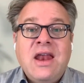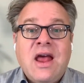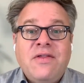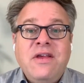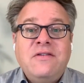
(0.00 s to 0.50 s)

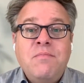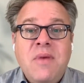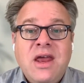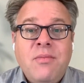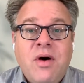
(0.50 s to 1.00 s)
Now, these
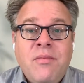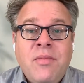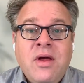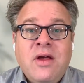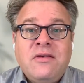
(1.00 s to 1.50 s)

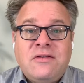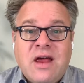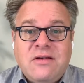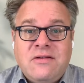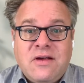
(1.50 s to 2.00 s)
minimum
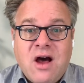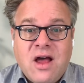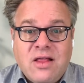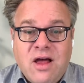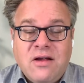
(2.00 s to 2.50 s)
sentence
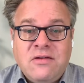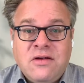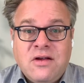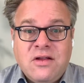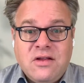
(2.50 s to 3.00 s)

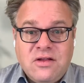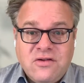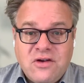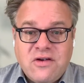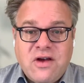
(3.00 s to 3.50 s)
guidelines the
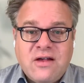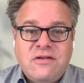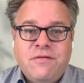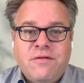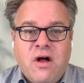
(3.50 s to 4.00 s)
judge has
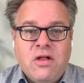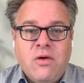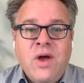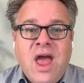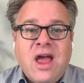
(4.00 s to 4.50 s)
to follow,